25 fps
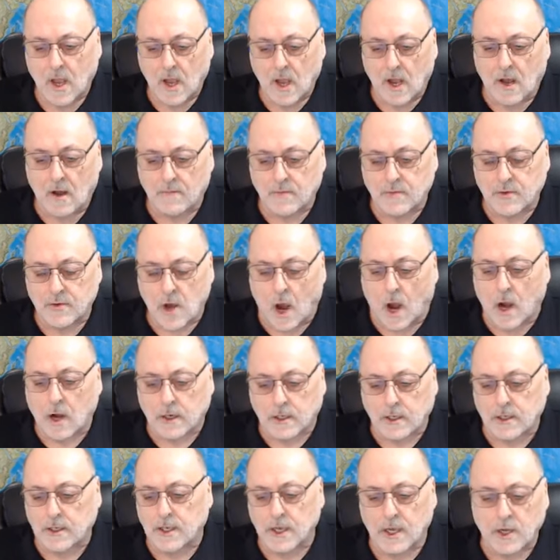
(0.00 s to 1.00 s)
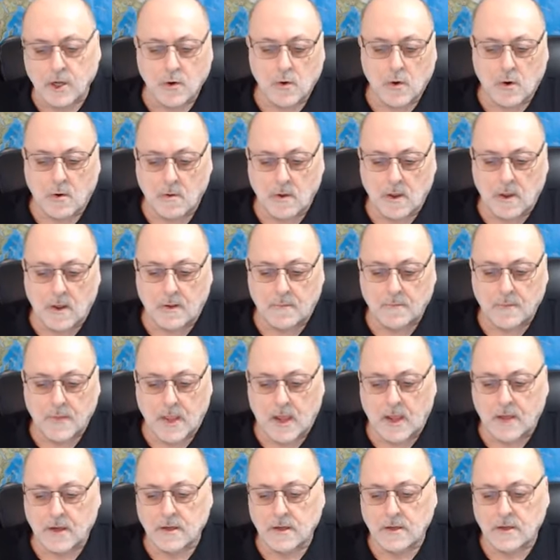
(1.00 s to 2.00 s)
of darkened in your uh,
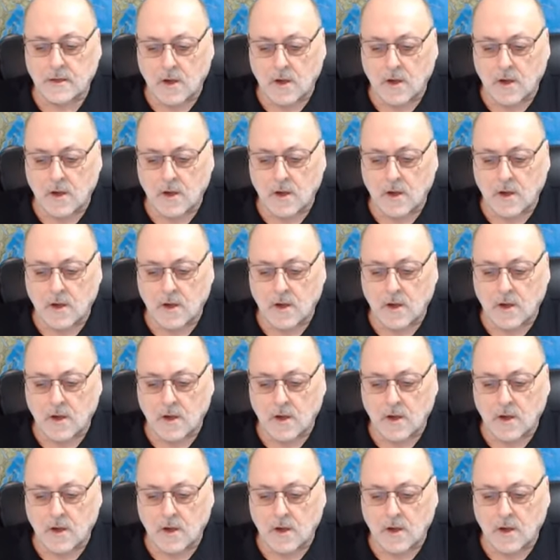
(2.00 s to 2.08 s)
uh,